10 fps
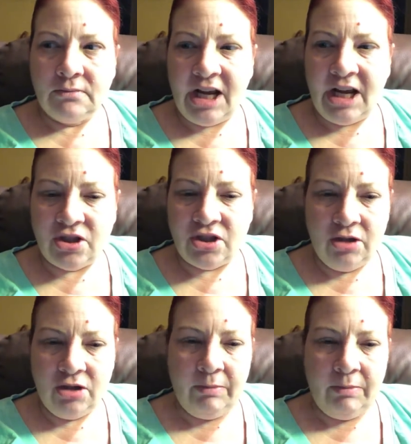Ashley,
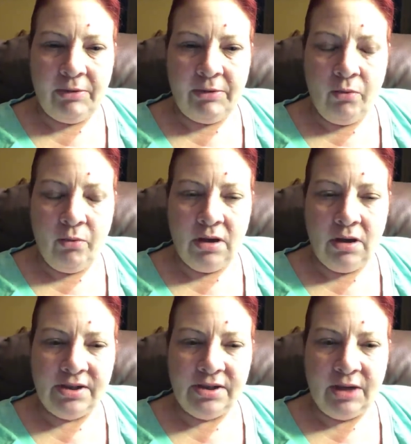you remember the
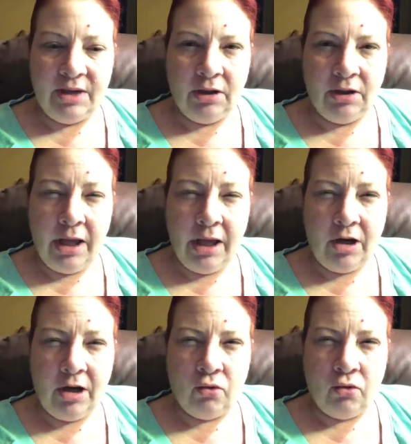ones. They were like the
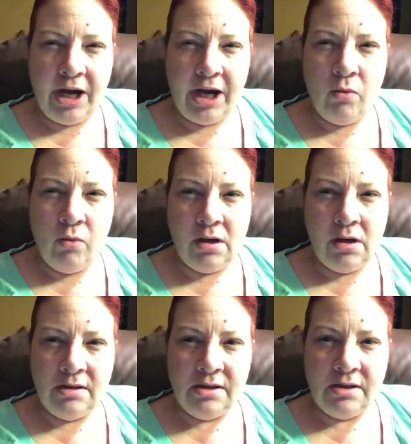gray
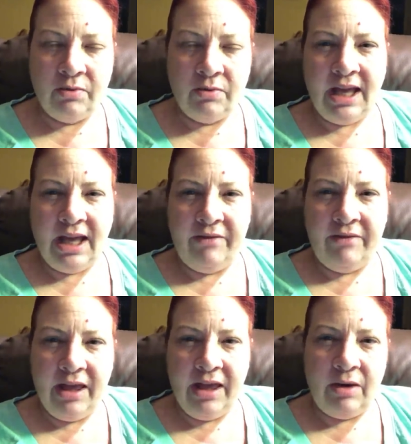ones with kind of
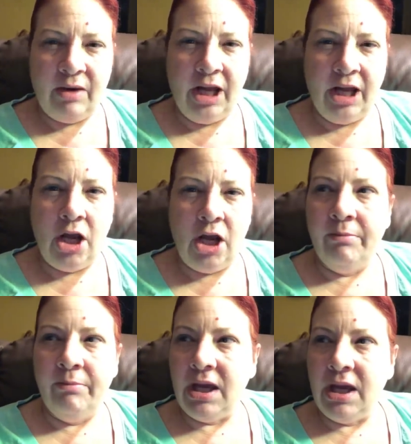like they were like
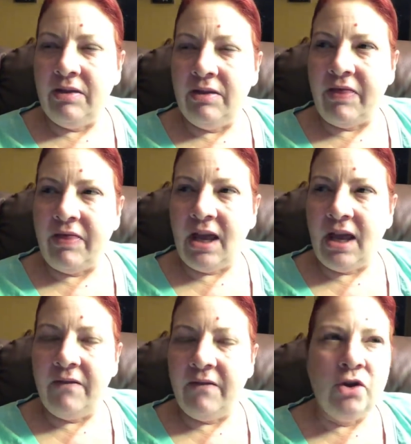nubby. And then I think I
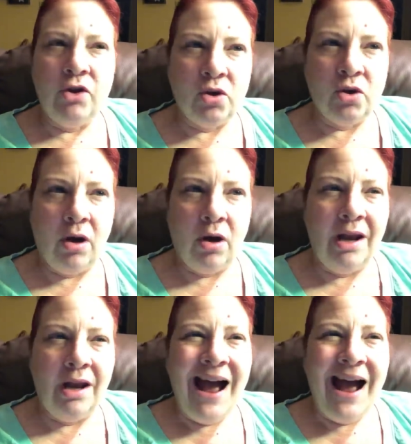had a fuchsia one.
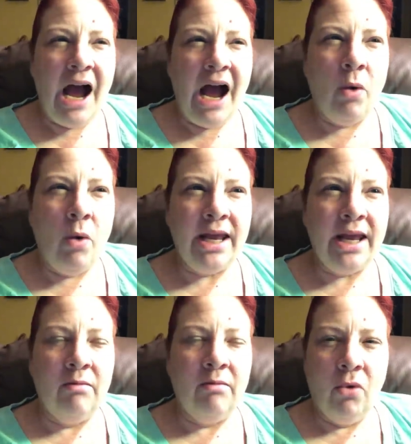I want to
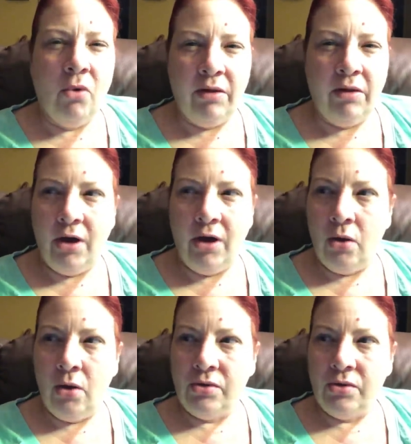get more of
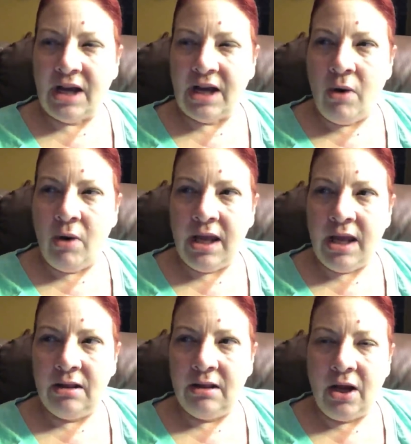those. I want to
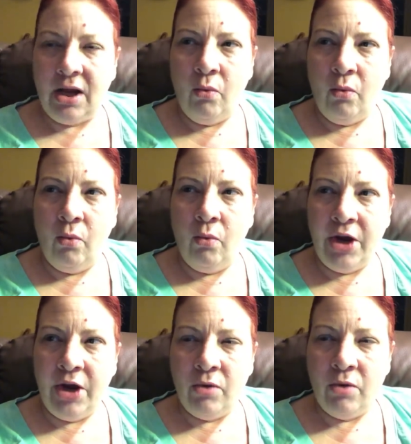get like a
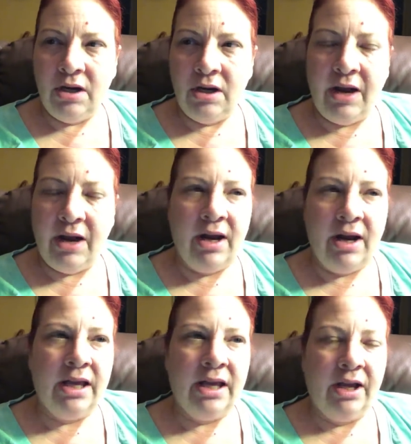white one and I want to
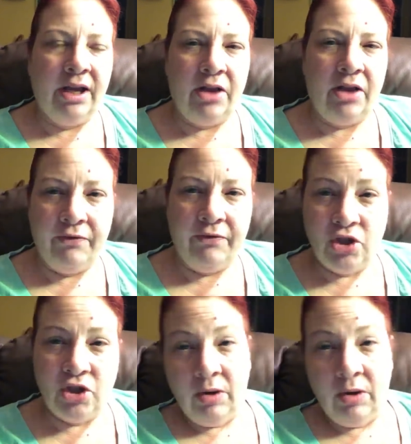get like another
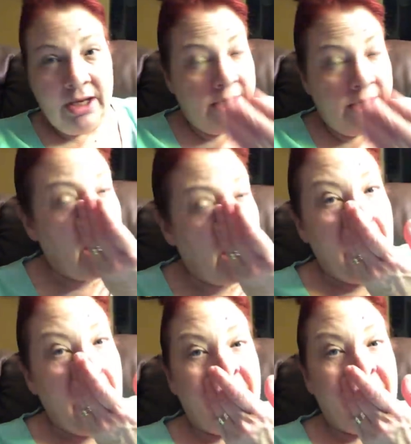fuchsia one because
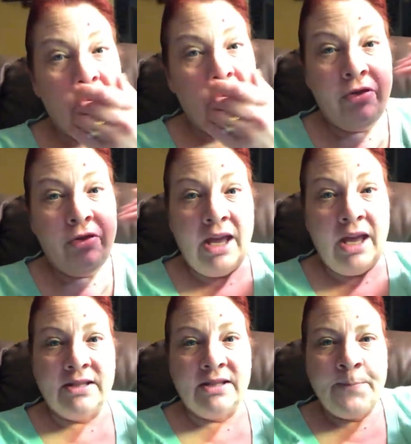the new things,